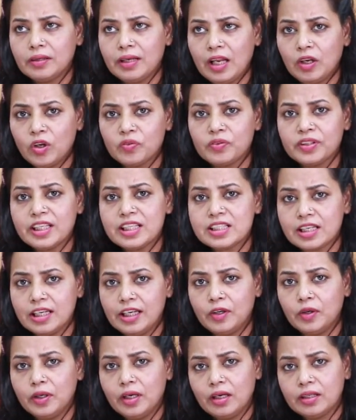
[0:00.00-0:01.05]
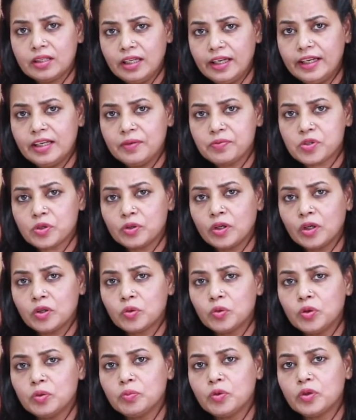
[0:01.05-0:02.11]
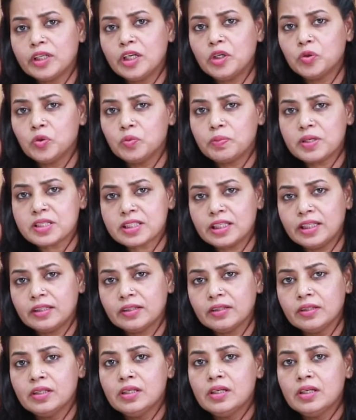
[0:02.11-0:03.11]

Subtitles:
along with his relative, should not hold more than 2%